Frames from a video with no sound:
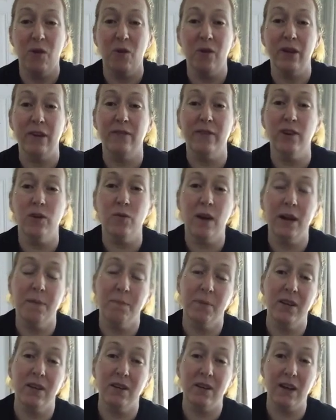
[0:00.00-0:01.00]
Or if you're
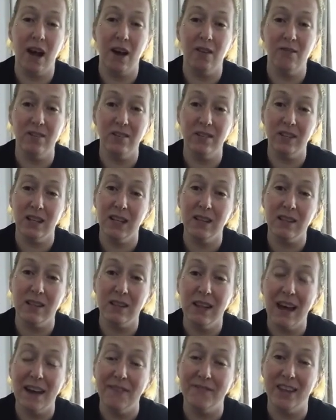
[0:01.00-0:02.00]
wiping your counters, it's
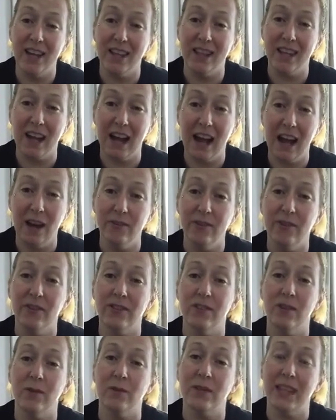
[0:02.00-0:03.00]
left on the
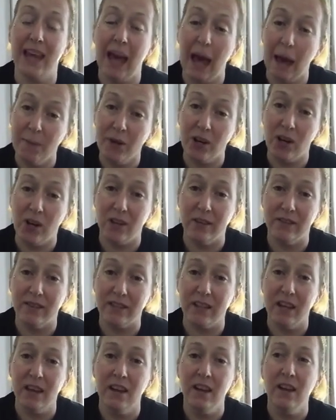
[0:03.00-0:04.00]
counters, those
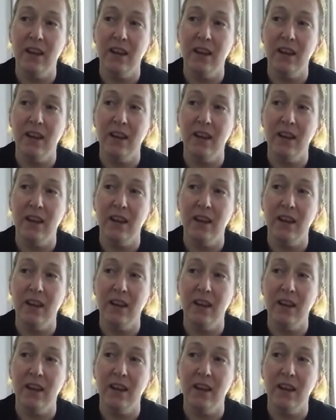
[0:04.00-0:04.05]
chemicals.